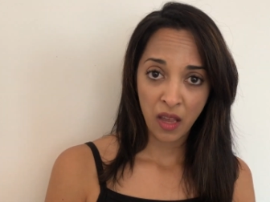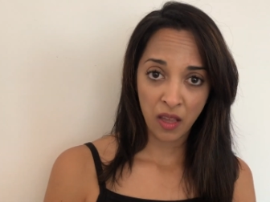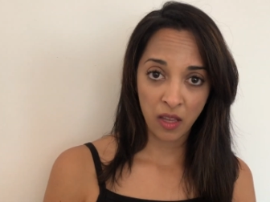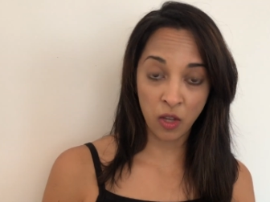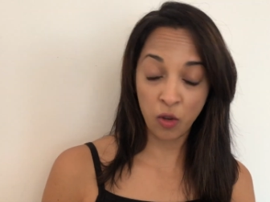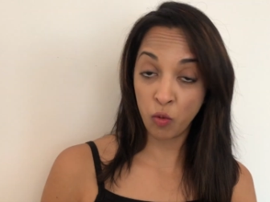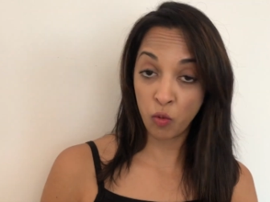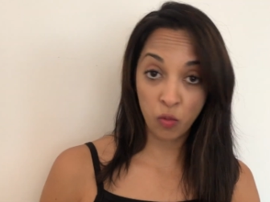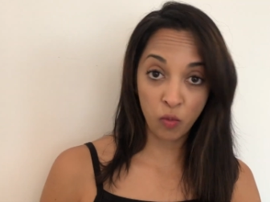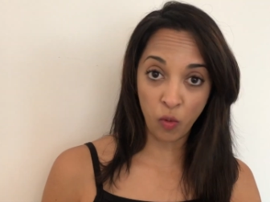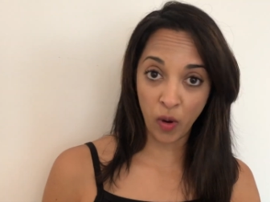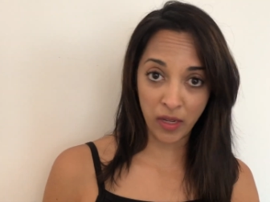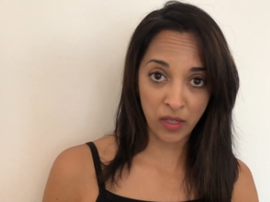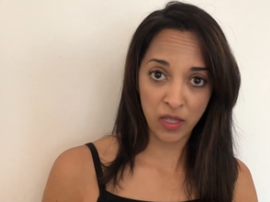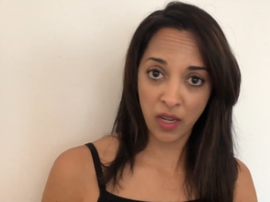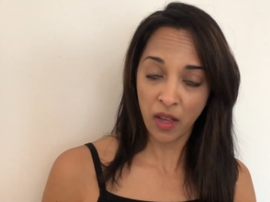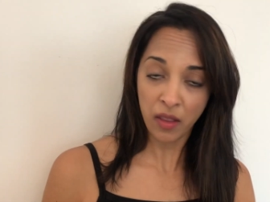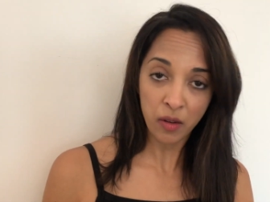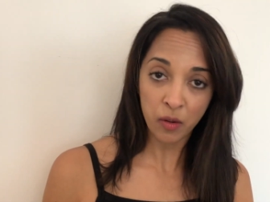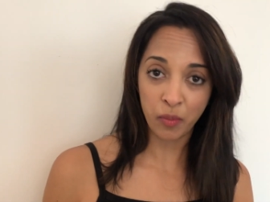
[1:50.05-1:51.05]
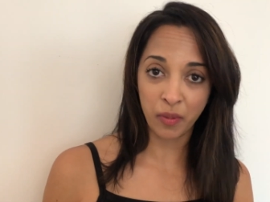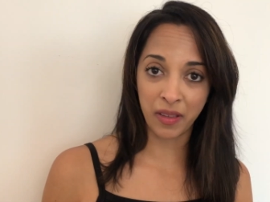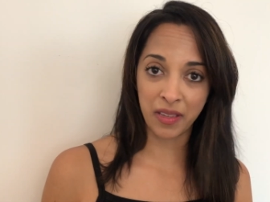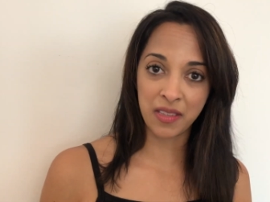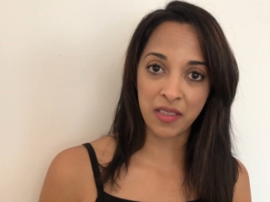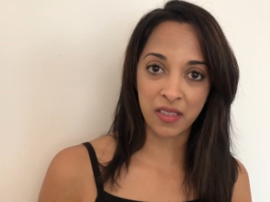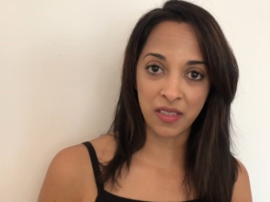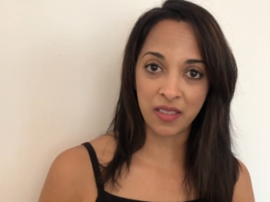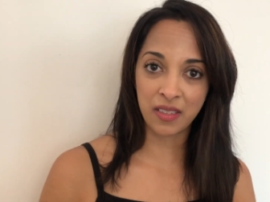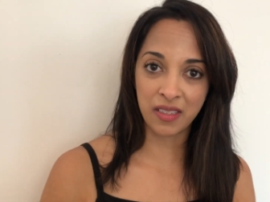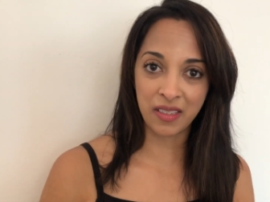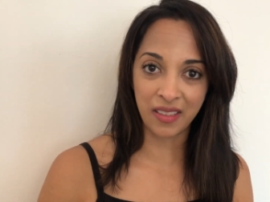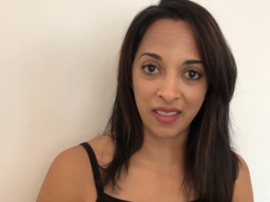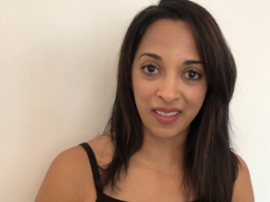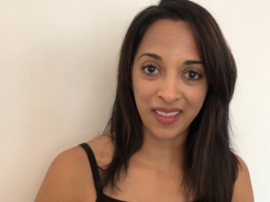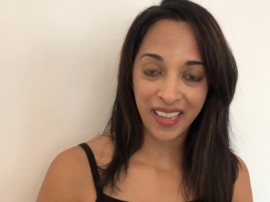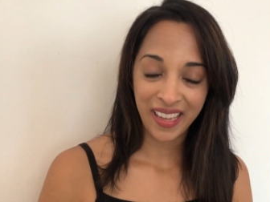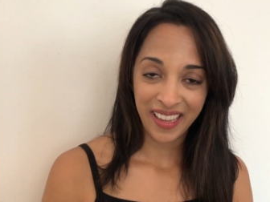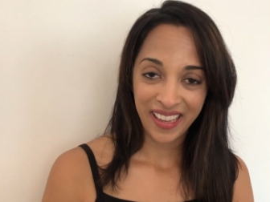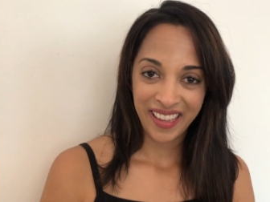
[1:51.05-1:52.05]
You went to other places and
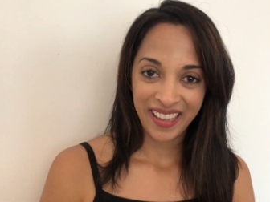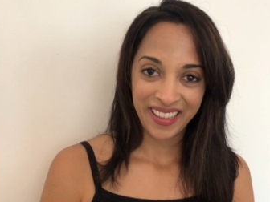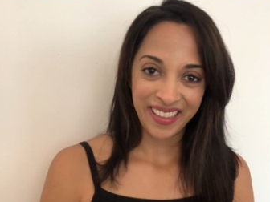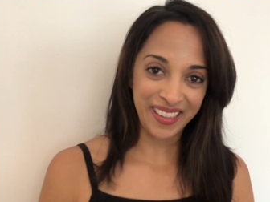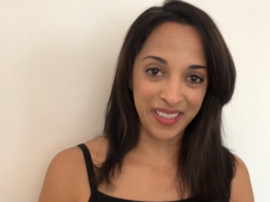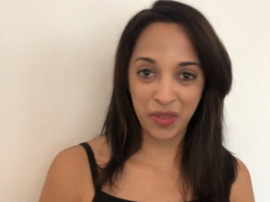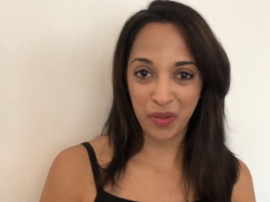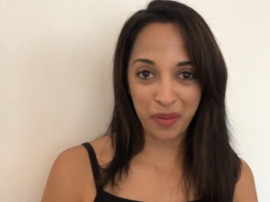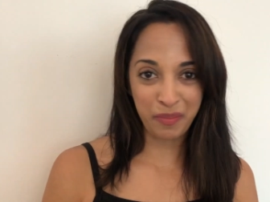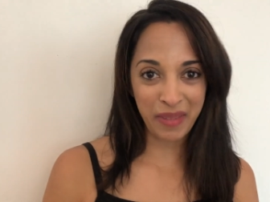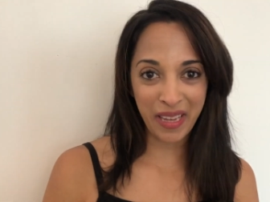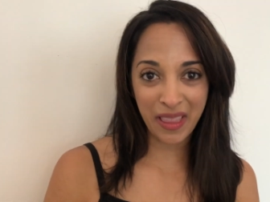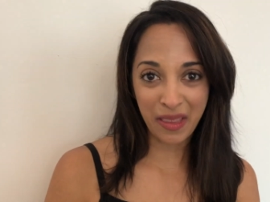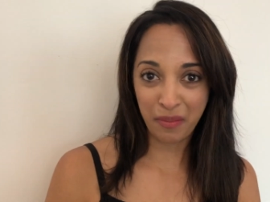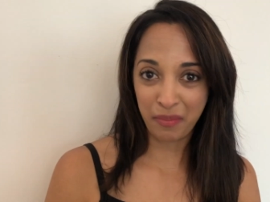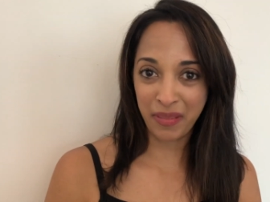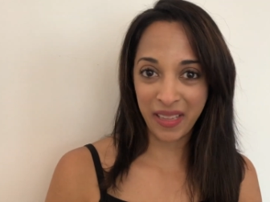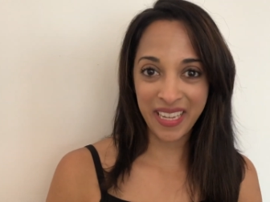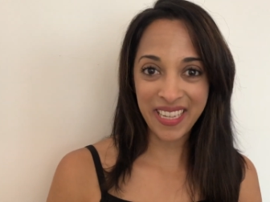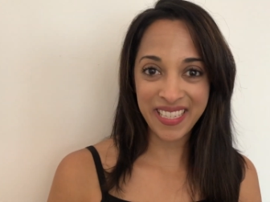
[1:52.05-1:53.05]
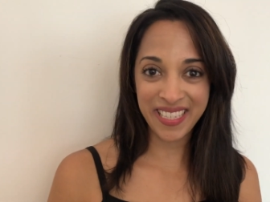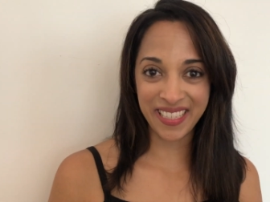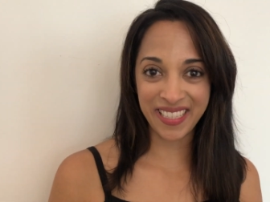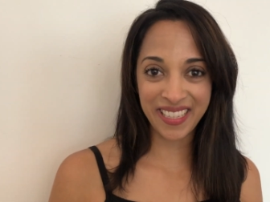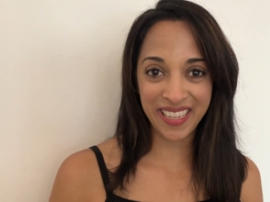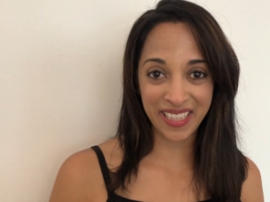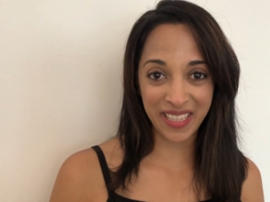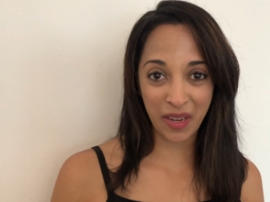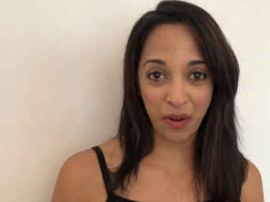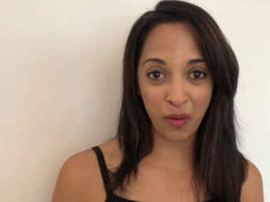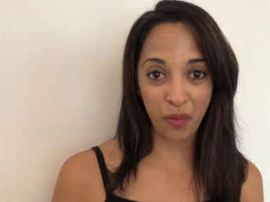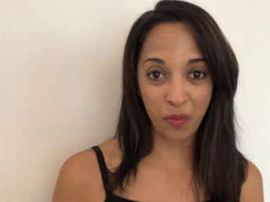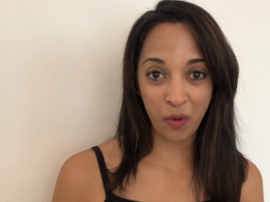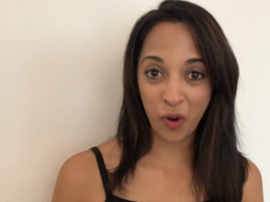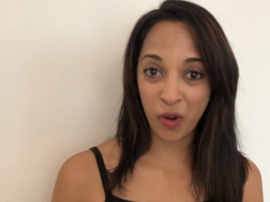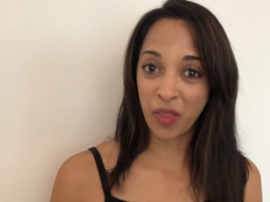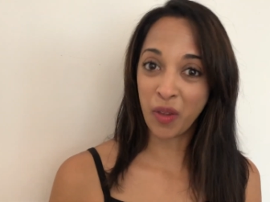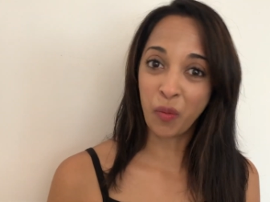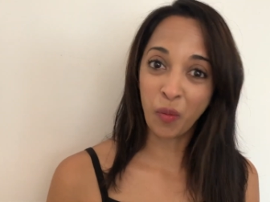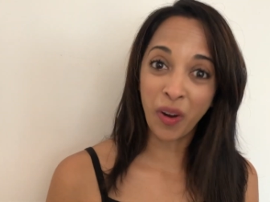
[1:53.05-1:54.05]
that's what made them places because they were
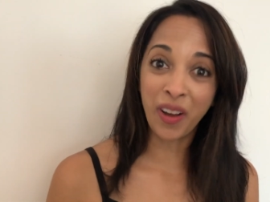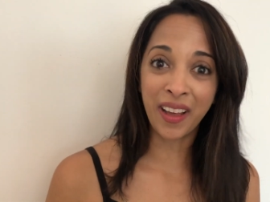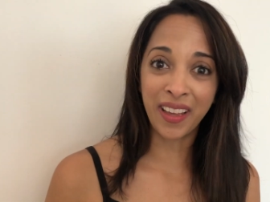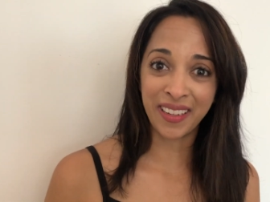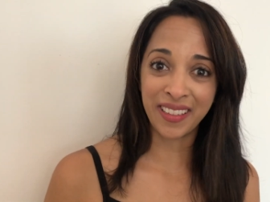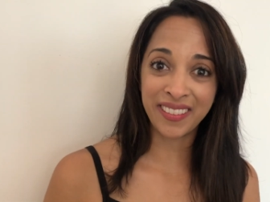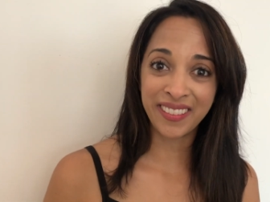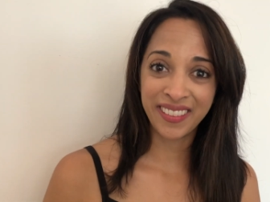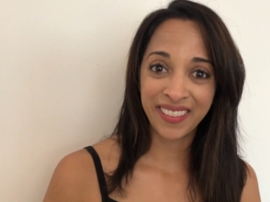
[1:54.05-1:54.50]
more than one.